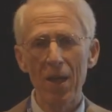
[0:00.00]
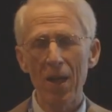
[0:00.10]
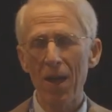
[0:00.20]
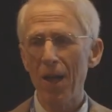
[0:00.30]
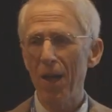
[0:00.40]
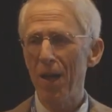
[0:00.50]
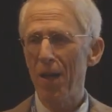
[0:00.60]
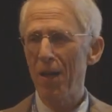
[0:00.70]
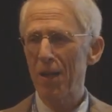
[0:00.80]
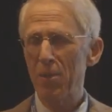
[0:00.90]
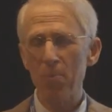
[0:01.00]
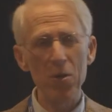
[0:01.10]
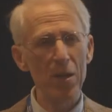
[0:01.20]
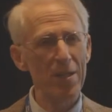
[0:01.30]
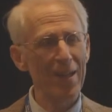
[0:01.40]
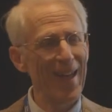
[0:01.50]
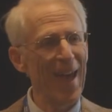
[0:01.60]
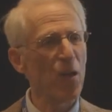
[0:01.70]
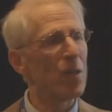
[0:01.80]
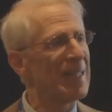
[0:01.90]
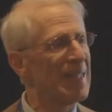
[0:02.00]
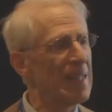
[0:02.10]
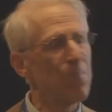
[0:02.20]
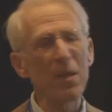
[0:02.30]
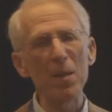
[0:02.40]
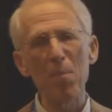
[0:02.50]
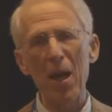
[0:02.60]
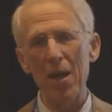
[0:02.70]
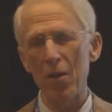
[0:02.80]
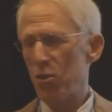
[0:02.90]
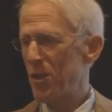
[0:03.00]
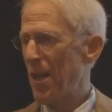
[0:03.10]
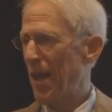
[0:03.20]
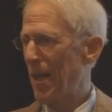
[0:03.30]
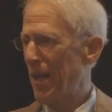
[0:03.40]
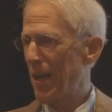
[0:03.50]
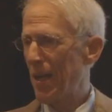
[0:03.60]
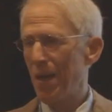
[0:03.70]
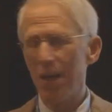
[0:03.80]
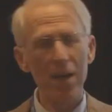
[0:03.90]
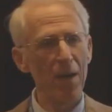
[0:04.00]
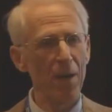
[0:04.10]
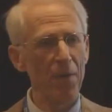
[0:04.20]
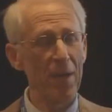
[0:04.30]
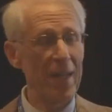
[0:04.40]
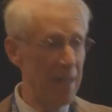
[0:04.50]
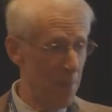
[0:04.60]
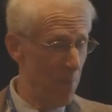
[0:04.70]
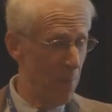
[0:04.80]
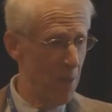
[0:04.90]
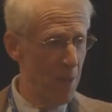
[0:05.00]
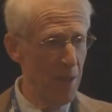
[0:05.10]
an experience that not only deepened my understanding of him,